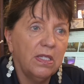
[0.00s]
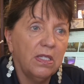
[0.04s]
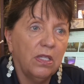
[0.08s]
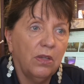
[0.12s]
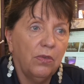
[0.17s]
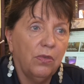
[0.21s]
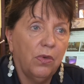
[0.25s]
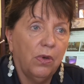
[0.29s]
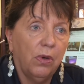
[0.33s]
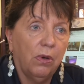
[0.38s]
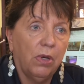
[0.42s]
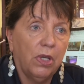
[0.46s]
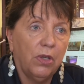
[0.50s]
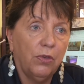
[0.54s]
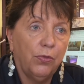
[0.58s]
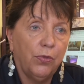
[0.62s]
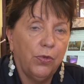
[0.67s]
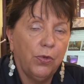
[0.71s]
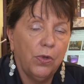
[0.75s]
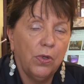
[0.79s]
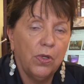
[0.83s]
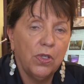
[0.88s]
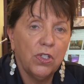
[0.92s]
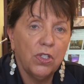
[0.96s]
The very
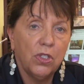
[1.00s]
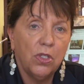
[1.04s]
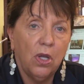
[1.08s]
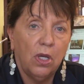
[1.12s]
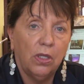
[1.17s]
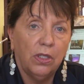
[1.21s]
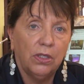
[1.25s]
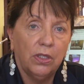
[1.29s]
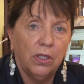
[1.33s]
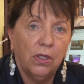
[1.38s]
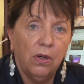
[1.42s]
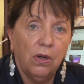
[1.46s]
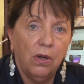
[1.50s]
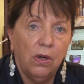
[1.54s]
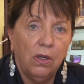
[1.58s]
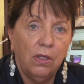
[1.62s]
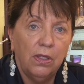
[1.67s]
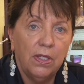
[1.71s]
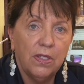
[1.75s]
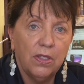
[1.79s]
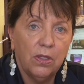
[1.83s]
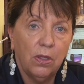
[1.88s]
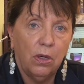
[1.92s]
first doctor call is